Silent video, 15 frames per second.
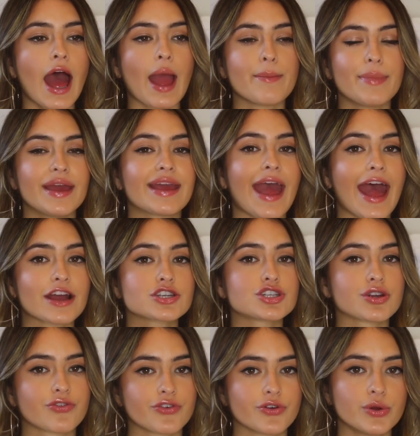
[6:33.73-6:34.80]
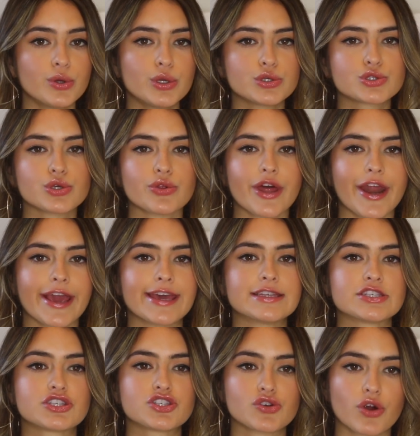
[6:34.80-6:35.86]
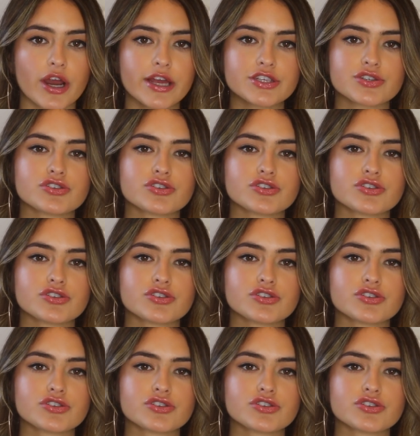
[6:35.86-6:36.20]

I make extra food so that I can store it.